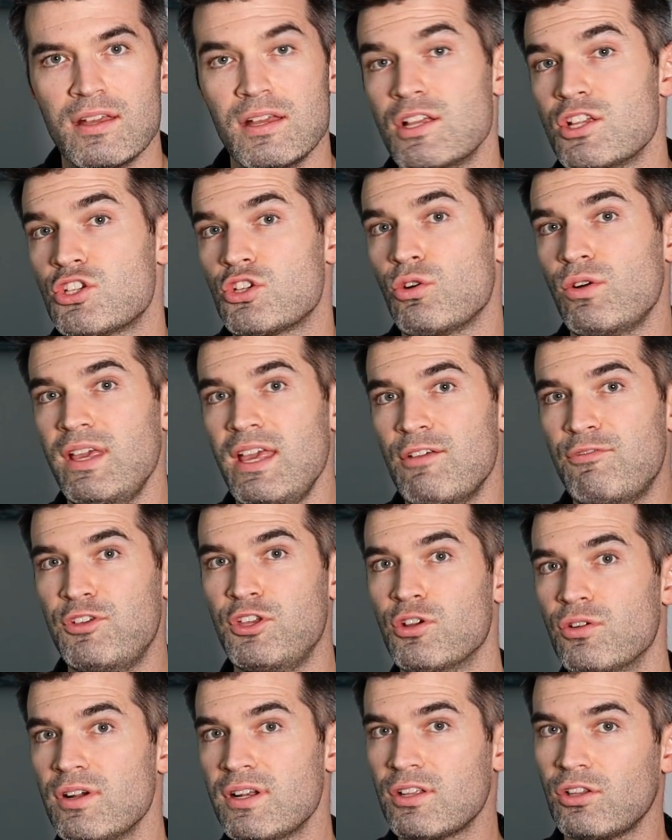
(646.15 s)
So if
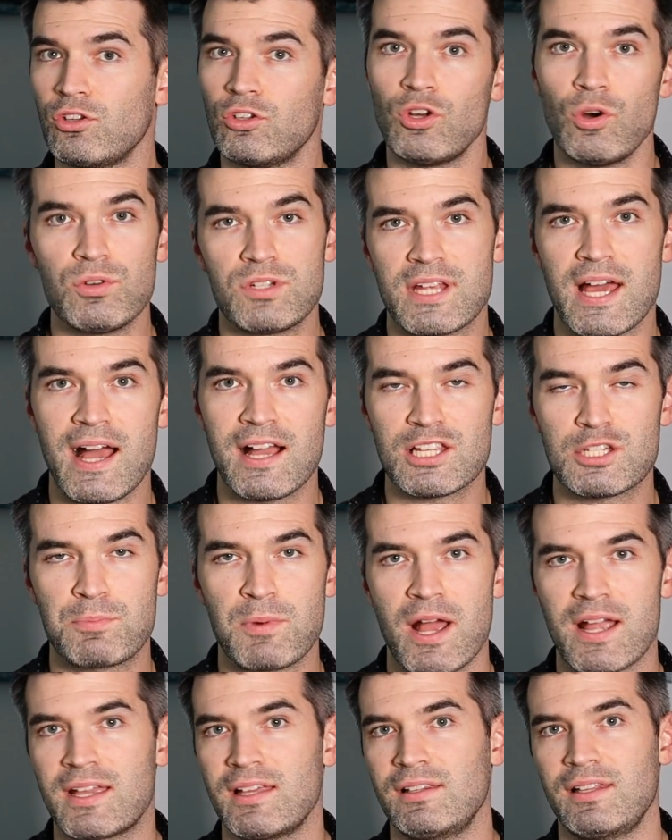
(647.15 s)
you're in a low tax
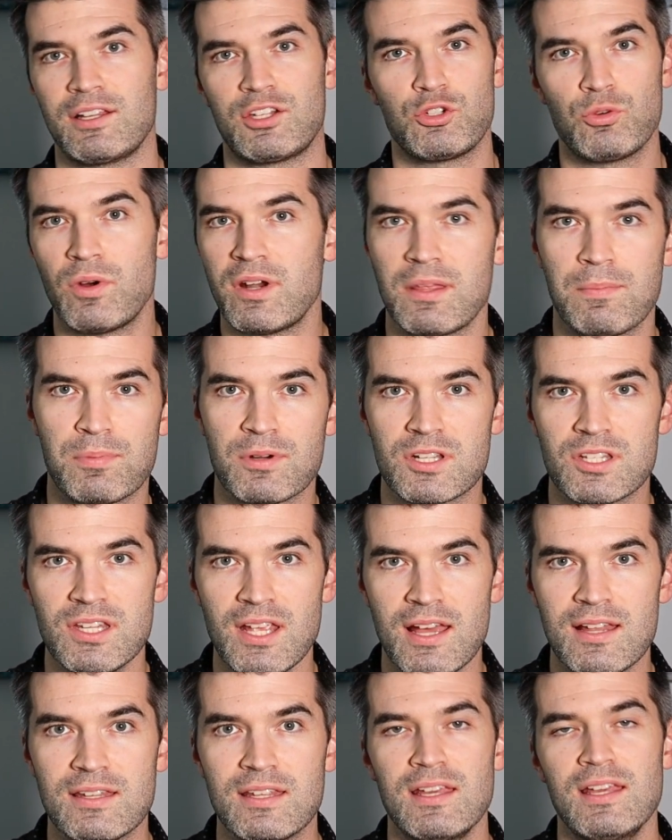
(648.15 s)
bracket like
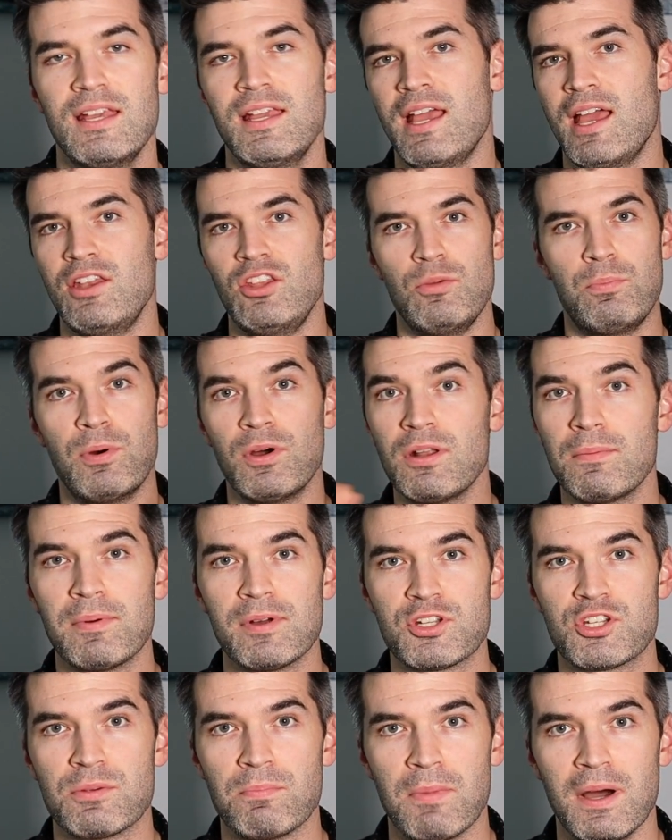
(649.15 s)
20% and you put a
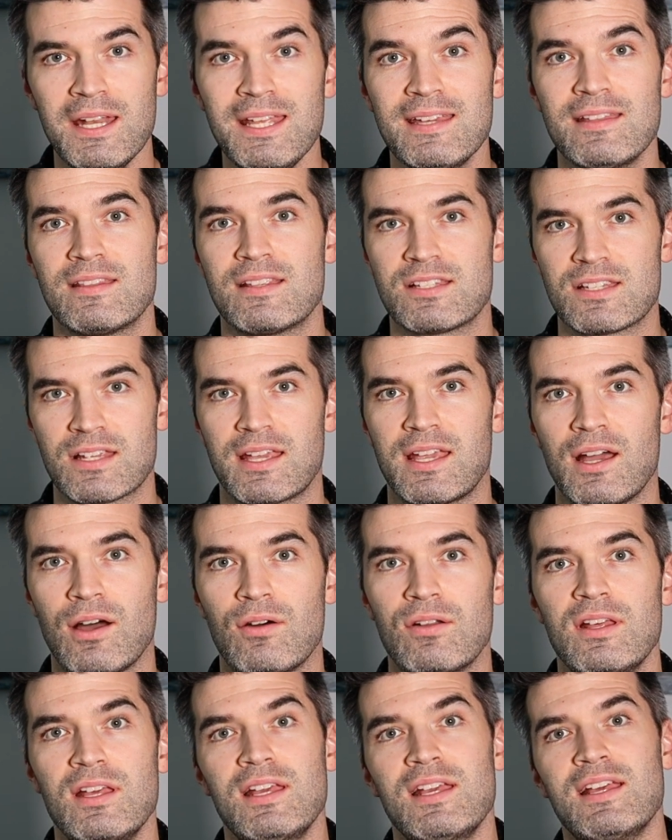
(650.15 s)
bunch of money in this account,